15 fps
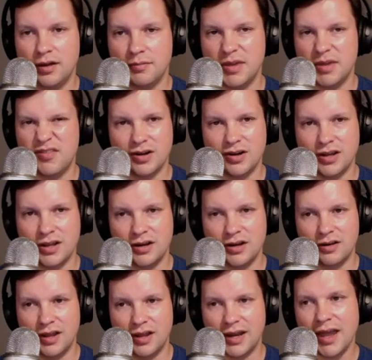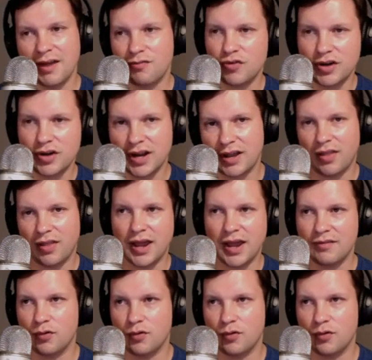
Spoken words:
even in like everyday life,